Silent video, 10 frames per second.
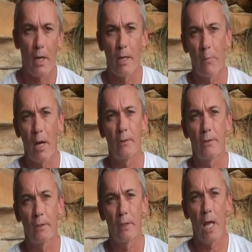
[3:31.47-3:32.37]
I had a
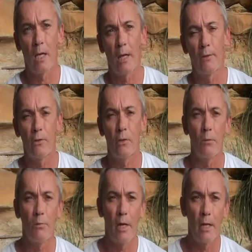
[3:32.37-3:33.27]
punctured lung, I had
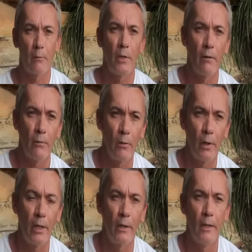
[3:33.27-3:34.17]
tubes out of me
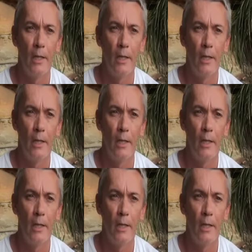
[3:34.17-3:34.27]
everywhere.